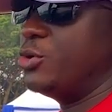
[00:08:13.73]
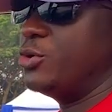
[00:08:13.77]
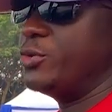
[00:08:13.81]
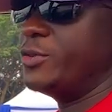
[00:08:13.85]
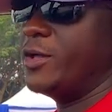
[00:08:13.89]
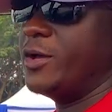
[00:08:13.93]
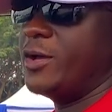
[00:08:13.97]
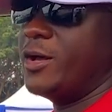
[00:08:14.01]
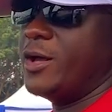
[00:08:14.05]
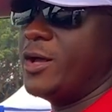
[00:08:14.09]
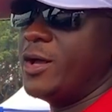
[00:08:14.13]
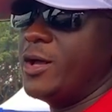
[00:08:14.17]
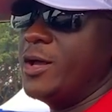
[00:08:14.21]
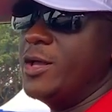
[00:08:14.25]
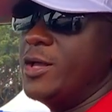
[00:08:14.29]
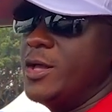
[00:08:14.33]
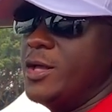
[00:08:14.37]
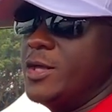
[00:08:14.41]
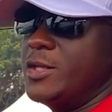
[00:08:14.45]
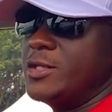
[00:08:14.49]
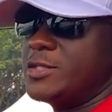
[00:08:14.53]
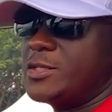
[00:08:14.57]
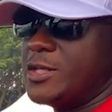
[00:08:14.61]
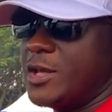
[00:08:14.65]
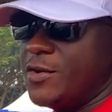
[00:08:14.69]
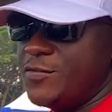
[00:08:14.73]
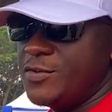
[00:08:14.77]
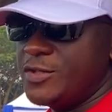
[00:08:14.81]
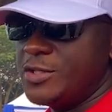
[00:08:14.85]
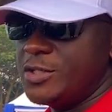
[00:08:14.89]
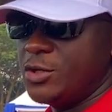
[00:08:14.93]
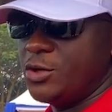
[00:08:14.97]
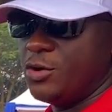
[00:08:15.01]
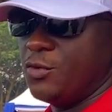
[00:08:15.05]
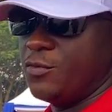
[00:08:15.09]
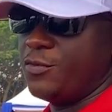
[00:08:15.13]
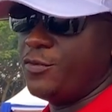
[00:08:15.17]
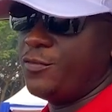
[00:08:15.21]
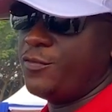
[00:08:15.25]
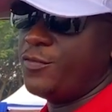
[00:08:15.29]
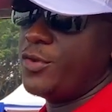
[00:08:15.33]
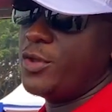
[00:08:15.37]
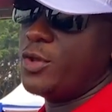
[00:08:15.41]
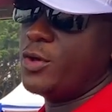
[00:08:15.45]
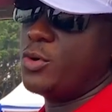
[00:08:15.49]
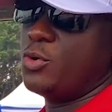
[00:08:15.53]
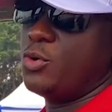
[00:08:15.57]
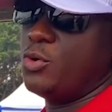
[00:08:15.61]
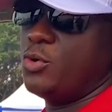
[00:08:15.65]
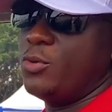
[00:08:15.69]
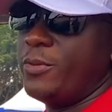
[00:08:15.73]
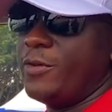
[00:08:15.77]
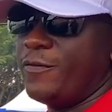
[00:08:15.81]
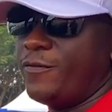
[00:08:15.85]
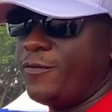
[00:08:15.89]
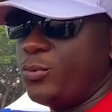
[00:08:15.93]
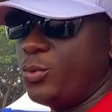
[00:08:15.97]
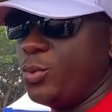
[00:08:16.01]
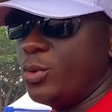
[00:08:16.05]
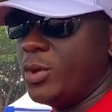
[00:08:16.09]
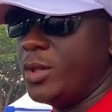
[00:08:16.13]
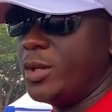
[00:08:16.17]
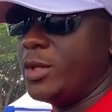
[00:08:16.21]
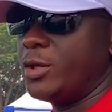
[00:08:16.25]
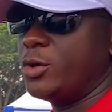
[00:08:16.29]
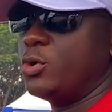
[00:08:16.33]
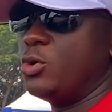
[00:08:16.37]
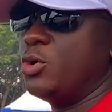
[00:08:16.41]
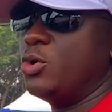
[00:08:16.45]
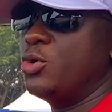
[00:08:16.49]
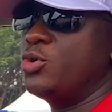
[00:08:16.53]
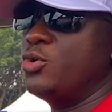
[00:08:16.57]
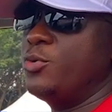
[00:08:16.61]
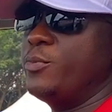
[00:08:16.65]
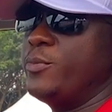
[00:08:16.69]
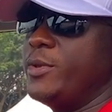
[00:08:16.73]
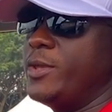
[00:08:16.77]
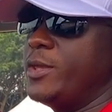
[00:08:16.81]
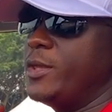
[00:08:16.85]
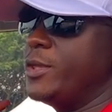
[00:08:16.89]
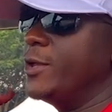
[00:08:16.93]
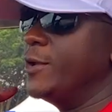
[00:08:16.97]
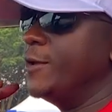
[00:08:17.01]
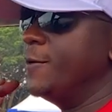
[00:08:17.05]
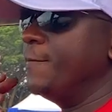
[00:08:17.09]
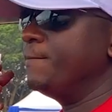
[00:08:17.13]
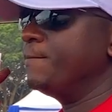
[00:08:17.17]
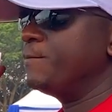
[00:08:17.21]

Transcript: on the servicing of the vehicle the fuel economy